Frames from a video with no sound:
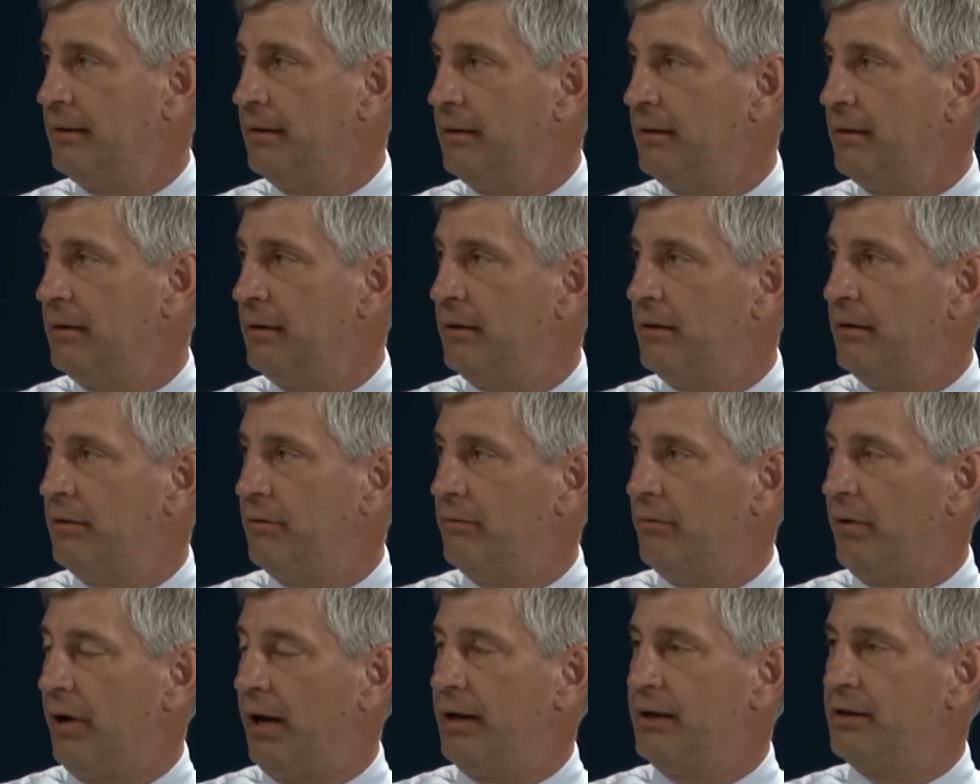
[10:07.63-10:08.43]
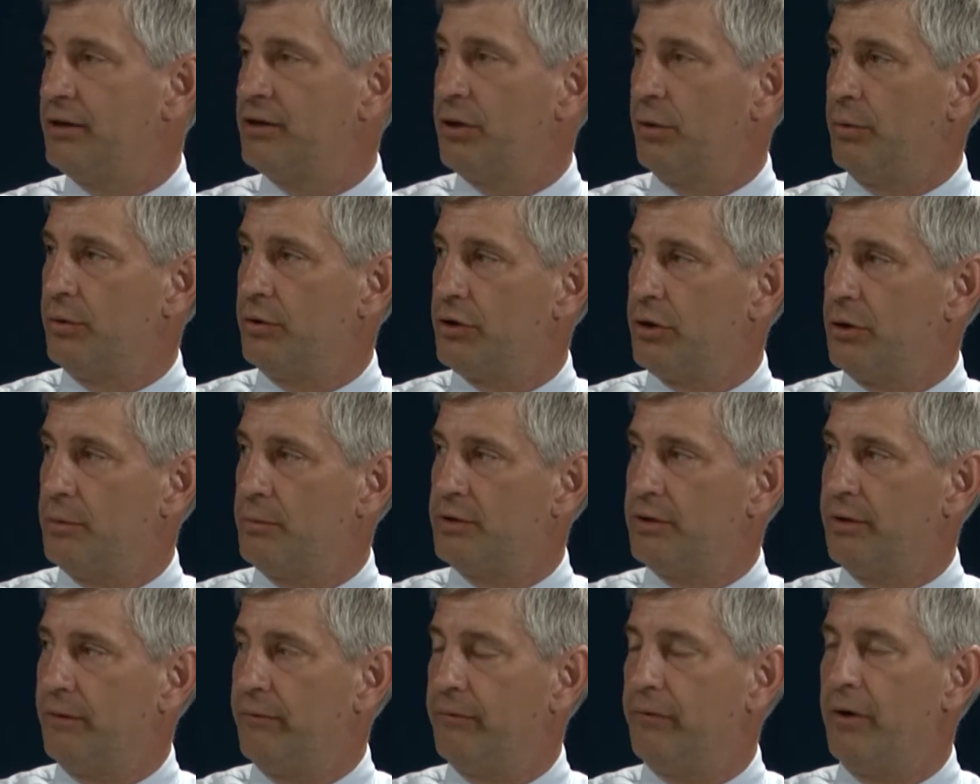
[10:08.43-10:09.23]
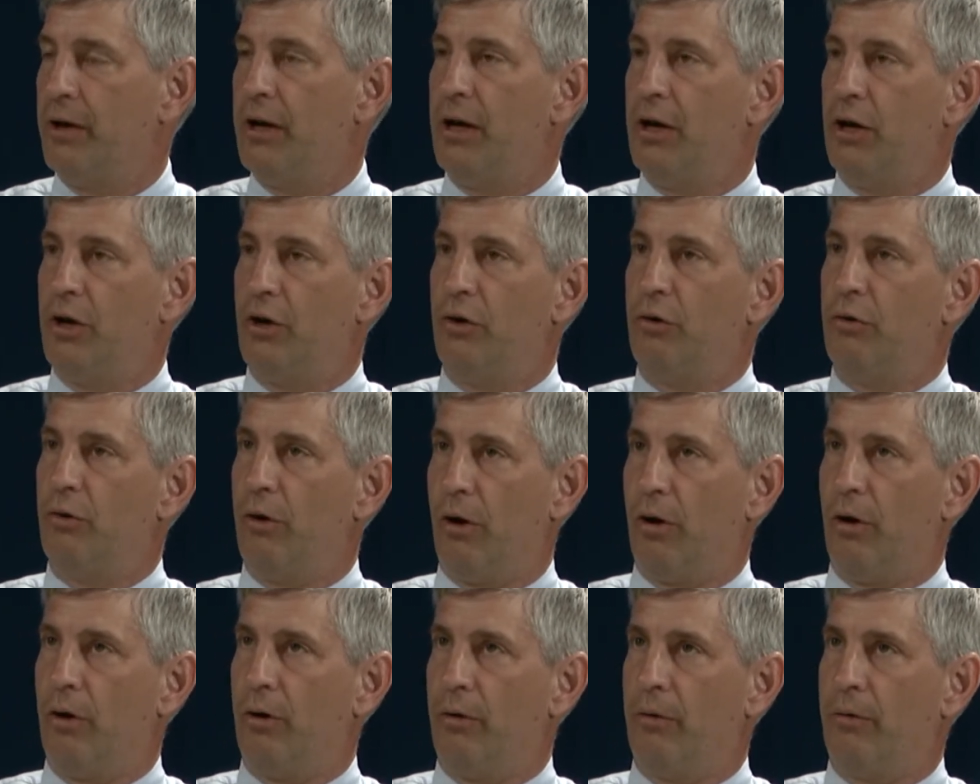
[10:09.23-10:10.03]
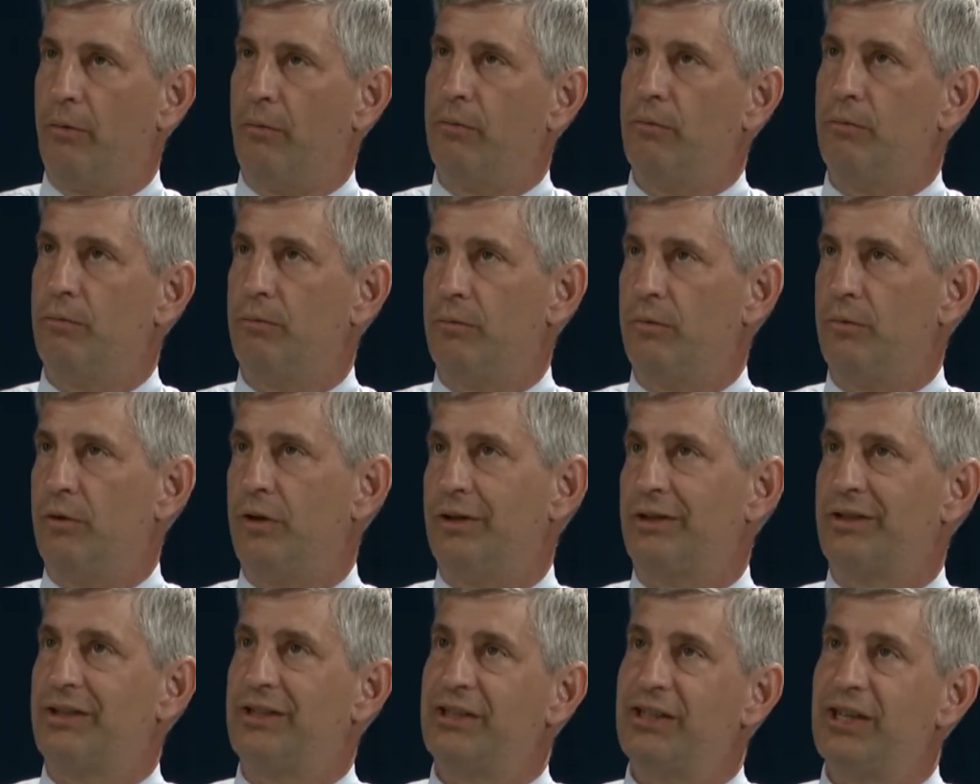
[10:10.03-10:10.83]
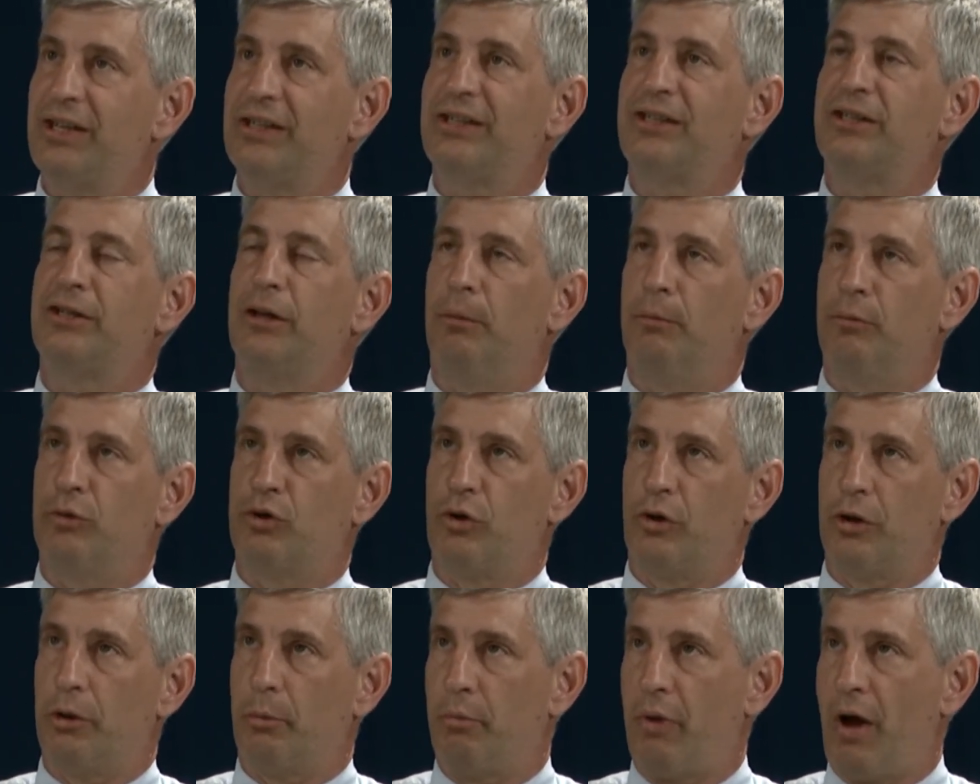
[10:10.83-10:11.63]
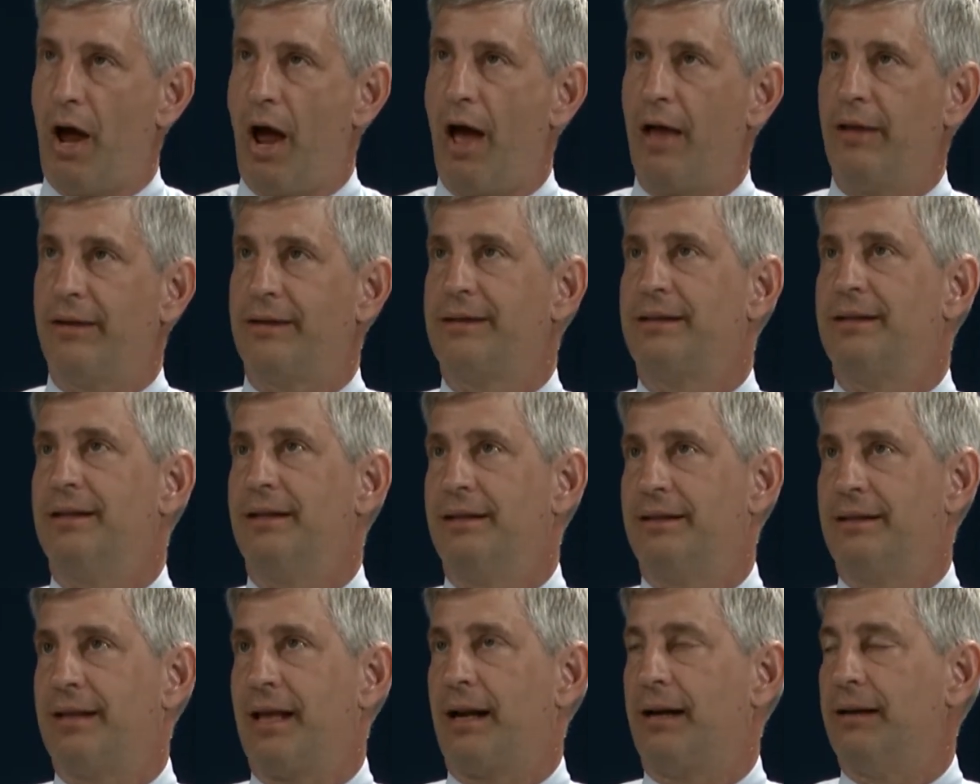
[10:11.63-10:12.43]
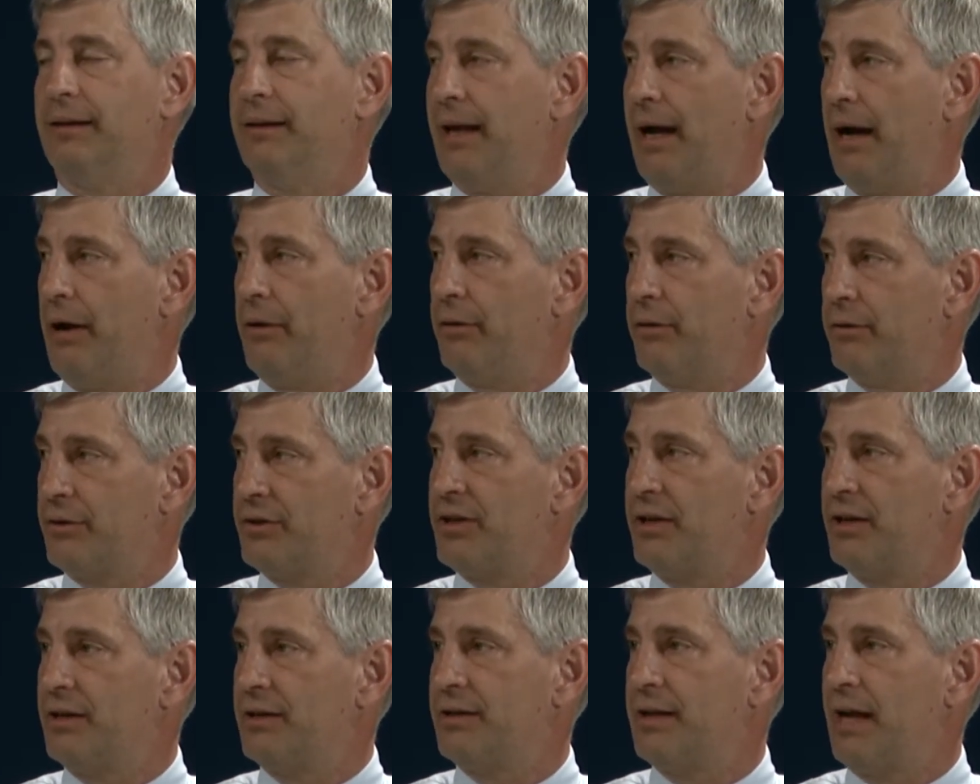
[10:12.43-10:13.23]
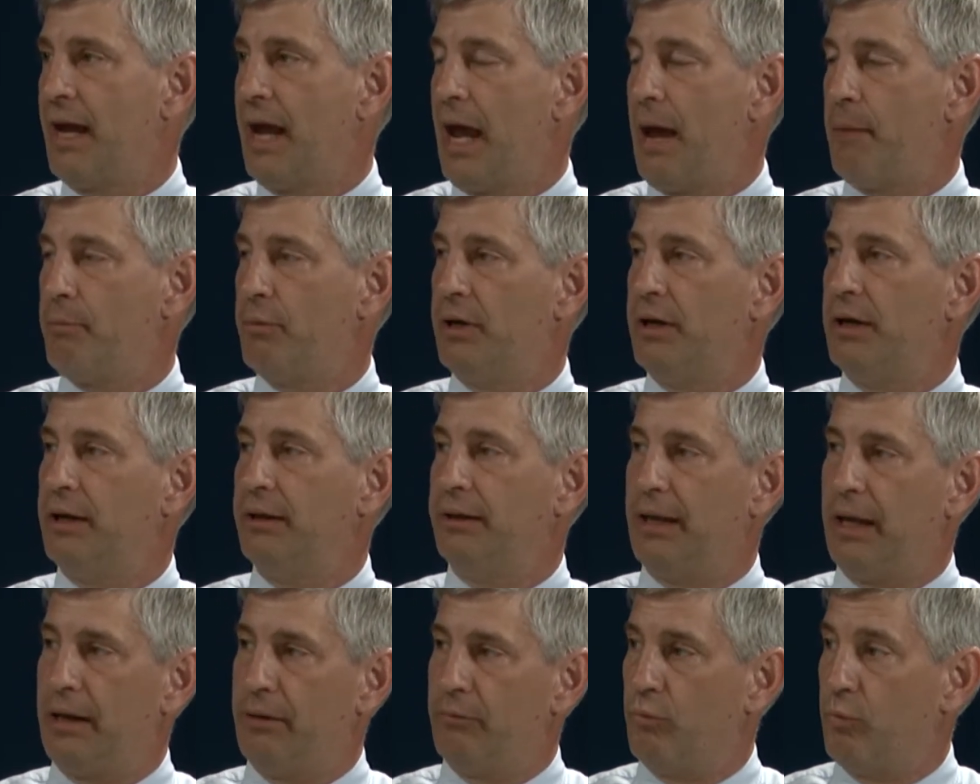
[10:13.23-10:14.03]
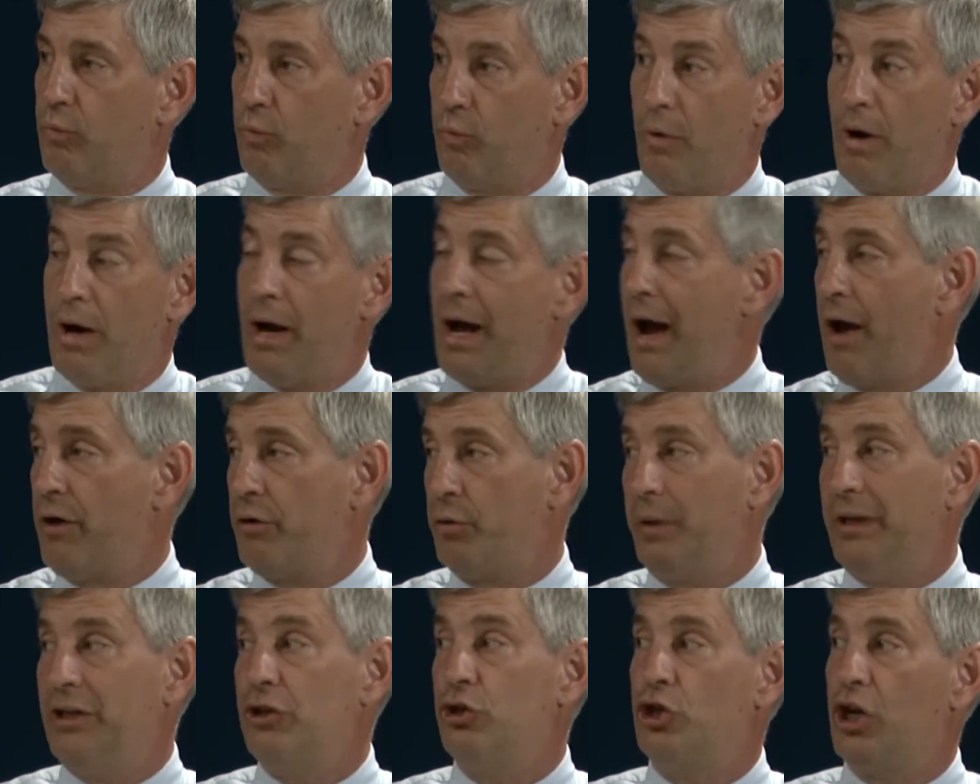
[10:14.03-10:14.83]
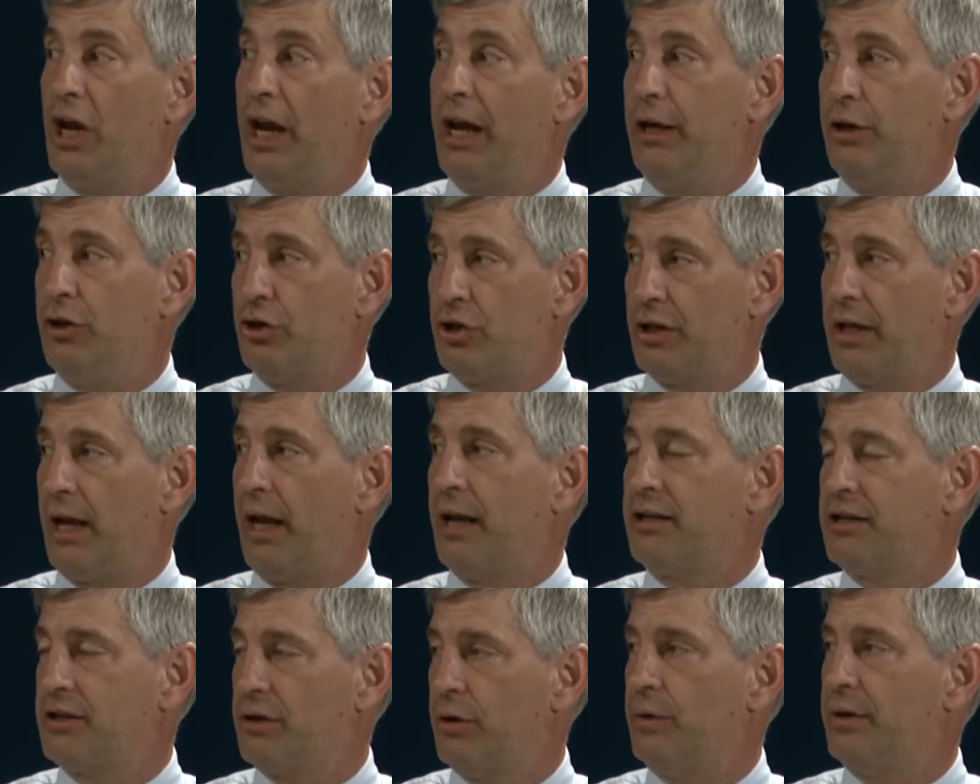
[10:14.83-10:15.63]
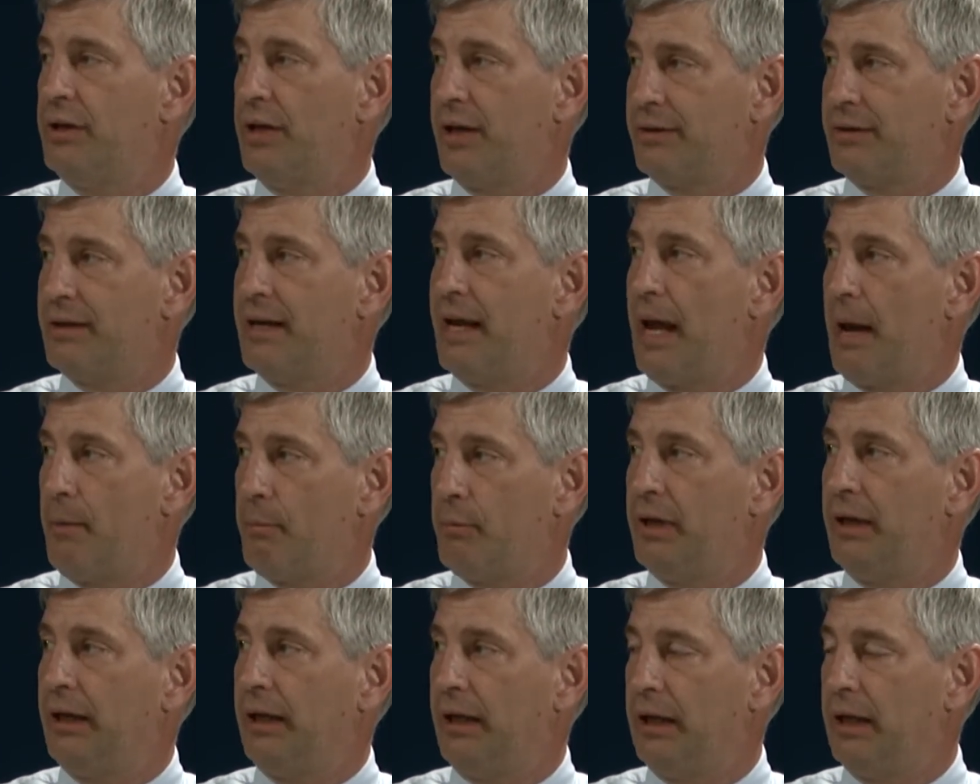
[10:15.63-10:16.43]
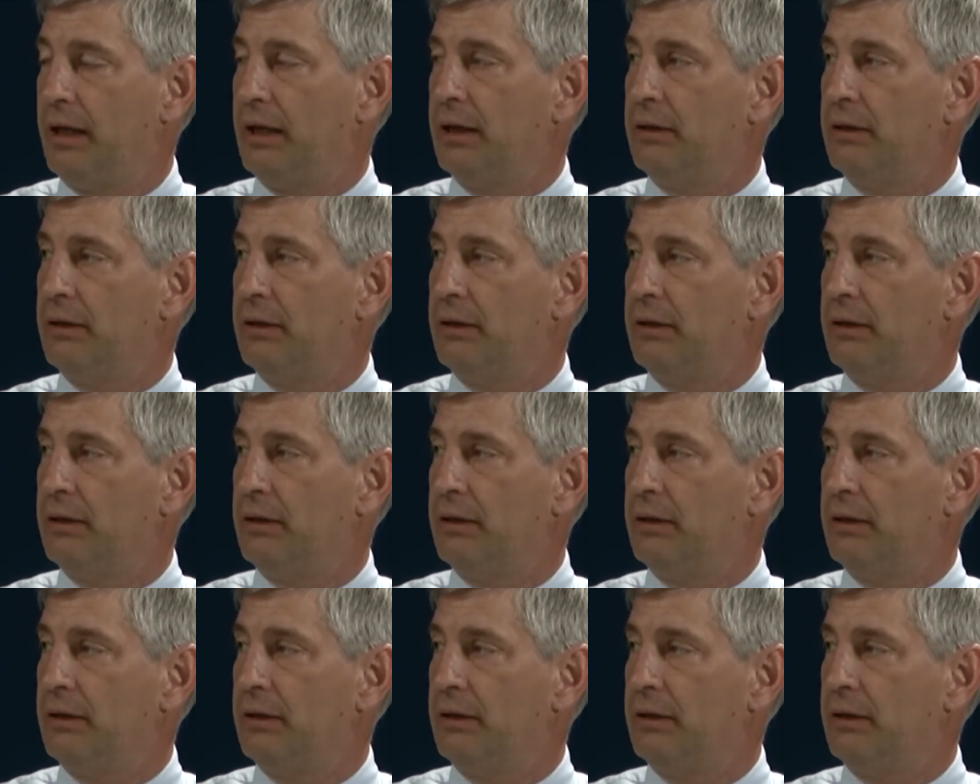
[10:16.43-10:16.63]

Right. Right. So in terms of uh, the systems or the policies that allow those things yeah. to happen, and then how do we change that so it doesn't happen again?